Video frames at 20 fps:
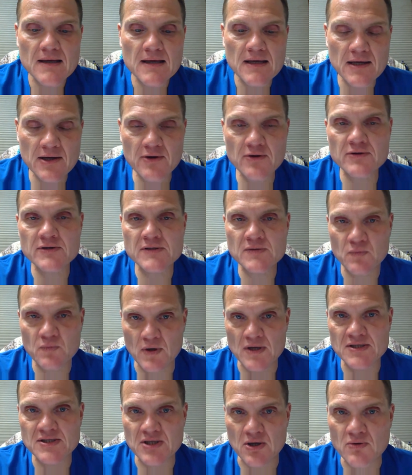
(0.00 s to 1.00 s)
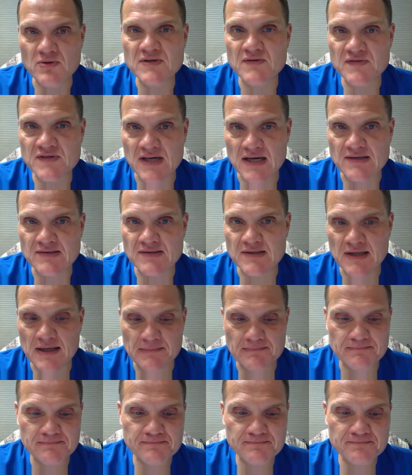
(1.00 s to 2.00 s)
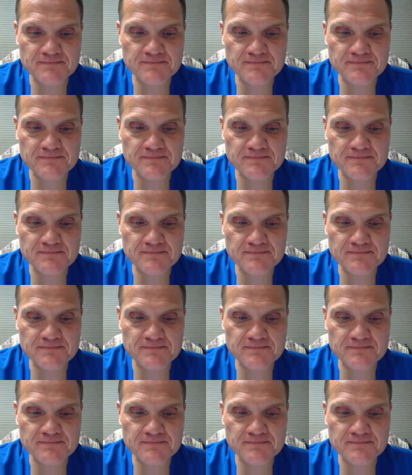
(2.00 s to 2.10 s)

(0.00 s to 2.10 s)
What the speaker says: Here's what Joseph says to them.